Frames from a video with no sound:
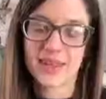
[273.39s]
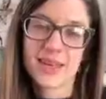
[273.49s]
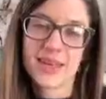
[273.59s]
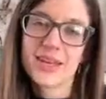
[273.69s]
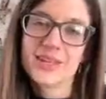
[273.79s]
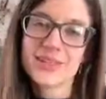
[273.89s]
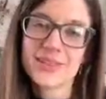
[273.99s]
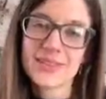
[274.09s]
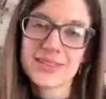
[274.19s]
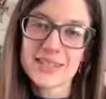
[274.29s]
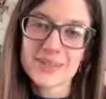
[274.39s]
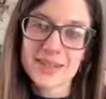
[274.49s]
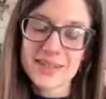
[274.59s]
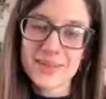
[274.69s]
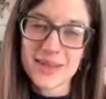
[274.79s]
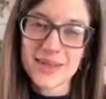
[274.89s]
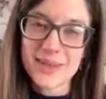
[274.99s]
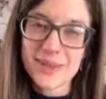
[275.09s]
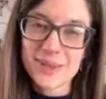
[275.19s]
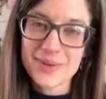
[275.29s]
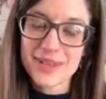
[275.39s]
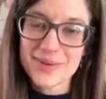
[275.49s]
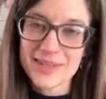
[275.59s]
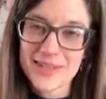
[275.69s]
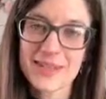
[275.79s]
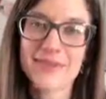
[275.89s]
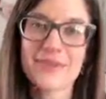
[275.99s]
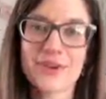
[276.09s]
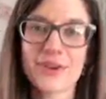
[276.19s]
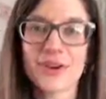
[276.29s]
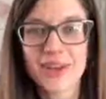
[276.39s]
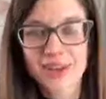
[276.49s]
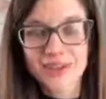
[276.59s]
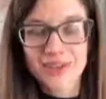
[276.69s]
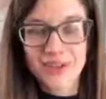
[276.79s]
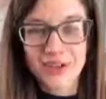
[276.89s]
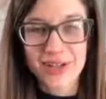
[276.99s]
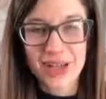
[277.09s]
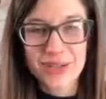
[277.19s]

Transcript: So if this seems like something that you might be interested in for your kiddos in your classroom,